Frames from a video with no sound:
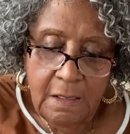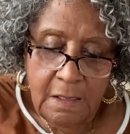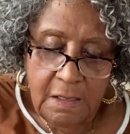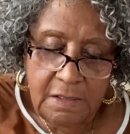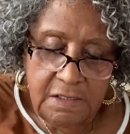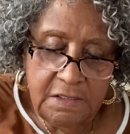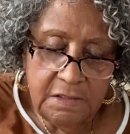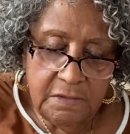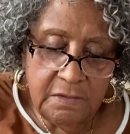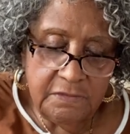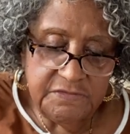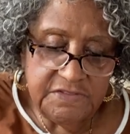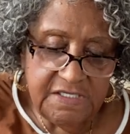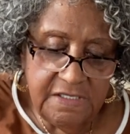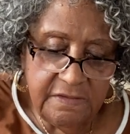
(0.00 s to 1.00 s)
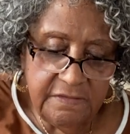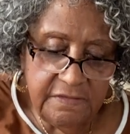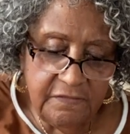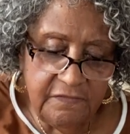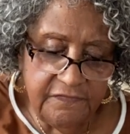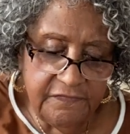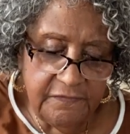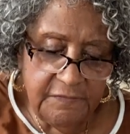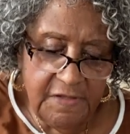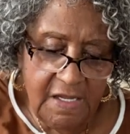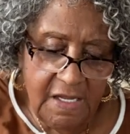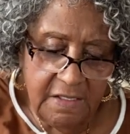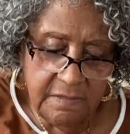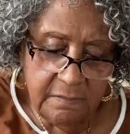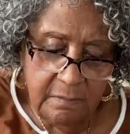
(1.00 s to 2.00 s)
and then it goes downhill from
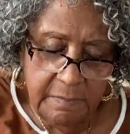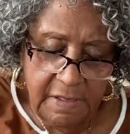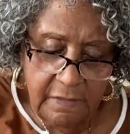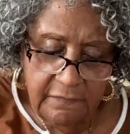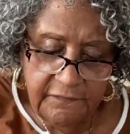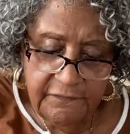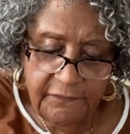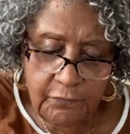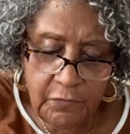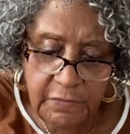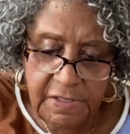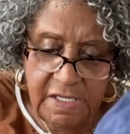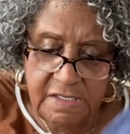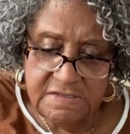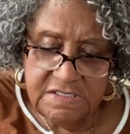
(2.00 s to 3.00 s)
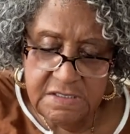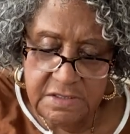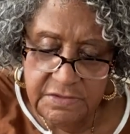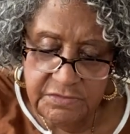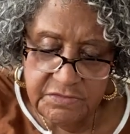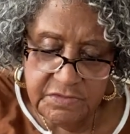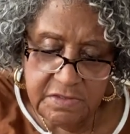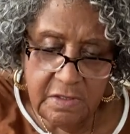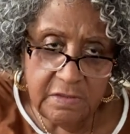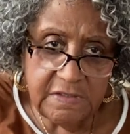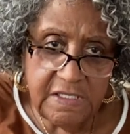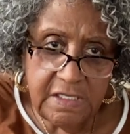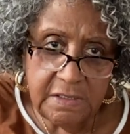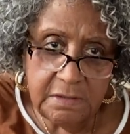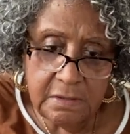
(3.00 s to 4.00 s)
that. And about 4 days in, you start
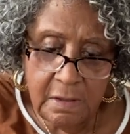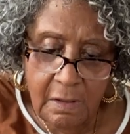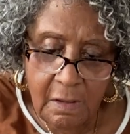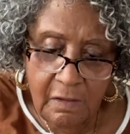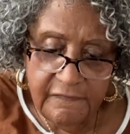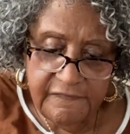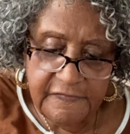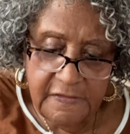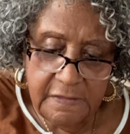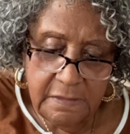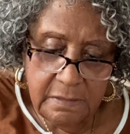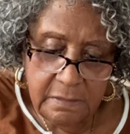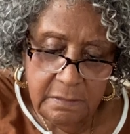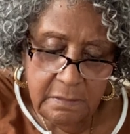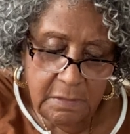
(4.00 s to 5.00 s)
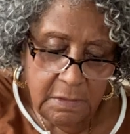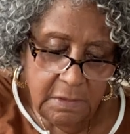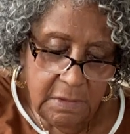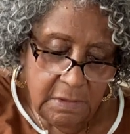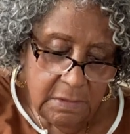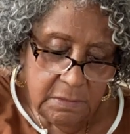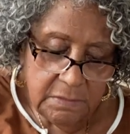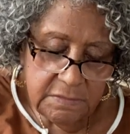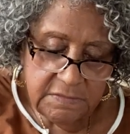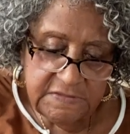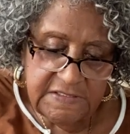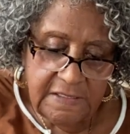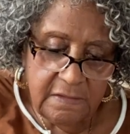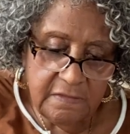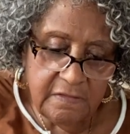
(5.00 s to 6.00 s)
that cough that
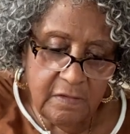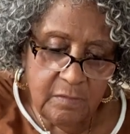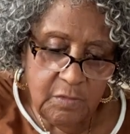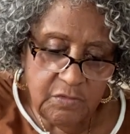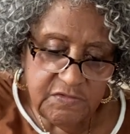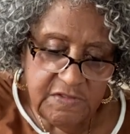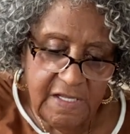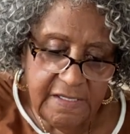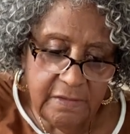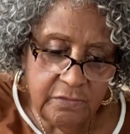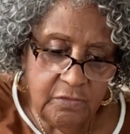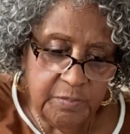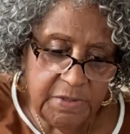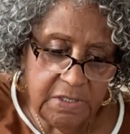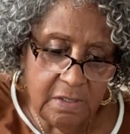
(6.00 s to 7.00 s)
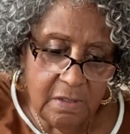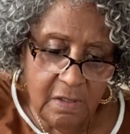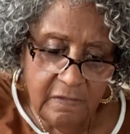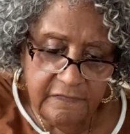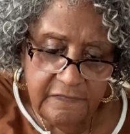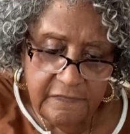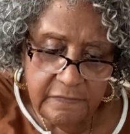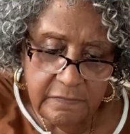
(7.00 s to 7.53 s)
sounds almost like whooping cough.